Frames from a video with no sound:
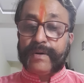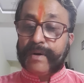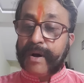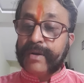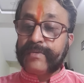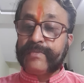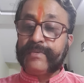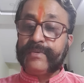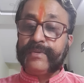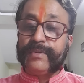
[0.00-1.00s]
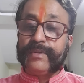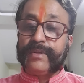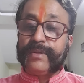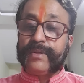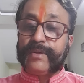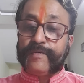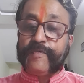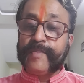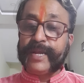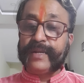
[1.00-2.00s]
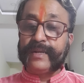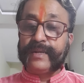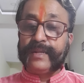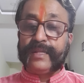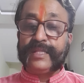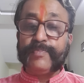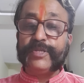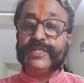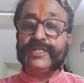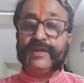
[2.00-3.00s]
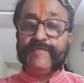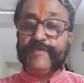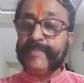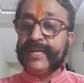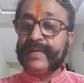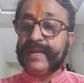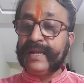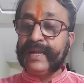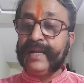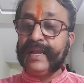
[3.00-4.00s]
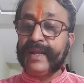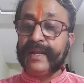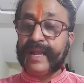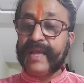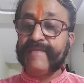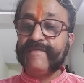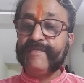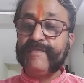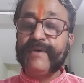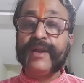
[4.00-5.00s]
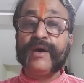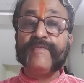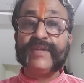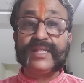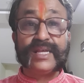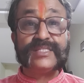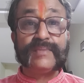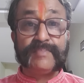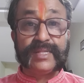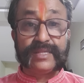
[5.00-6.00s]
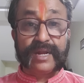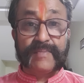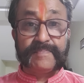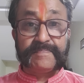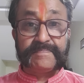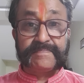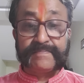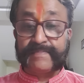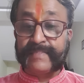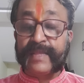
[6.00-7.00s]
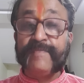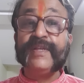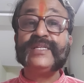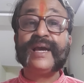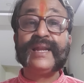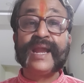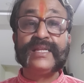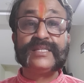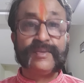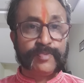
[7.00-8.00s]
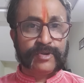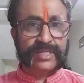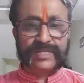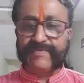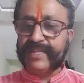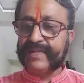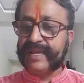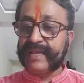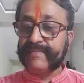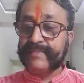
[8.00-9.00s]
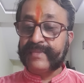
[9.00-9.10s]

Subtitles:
on women, the position of women in Indian life, along with S.M. Mitra, which highlights her progressive thinking.